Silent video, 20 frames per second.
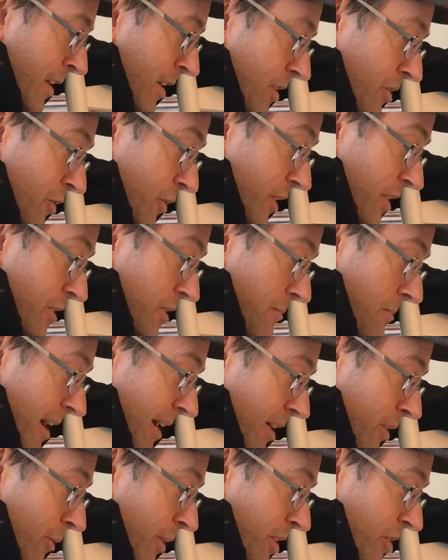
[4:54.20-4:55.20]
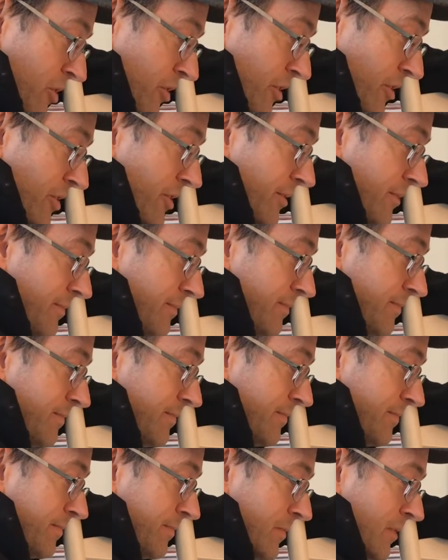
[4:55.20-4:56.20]
So these are my questions.
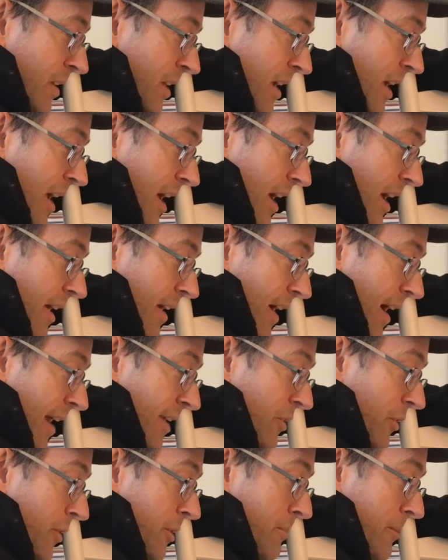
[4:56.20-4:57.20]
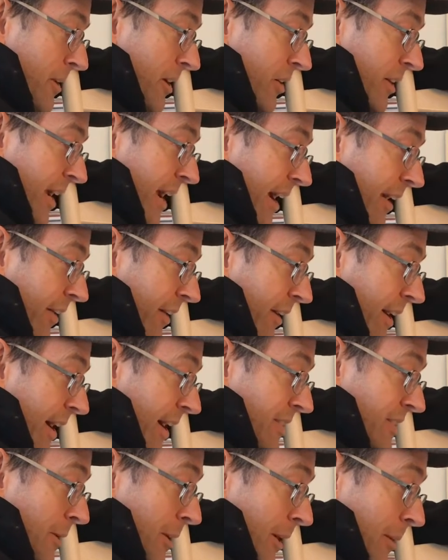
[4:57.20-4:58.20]
I know the mail carrier has
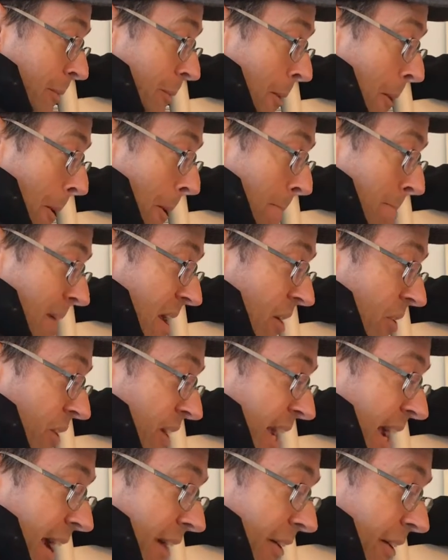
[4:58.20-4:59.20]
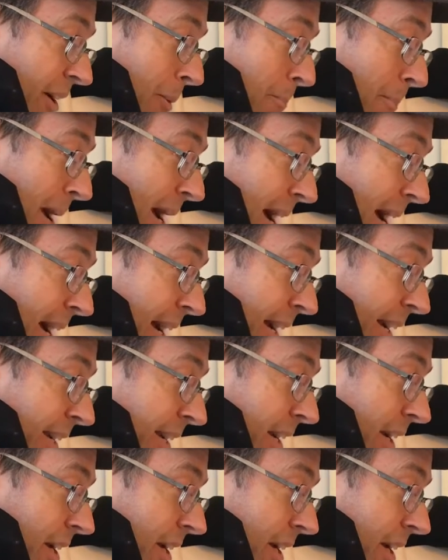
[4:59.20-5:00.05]
a mail carrier bag,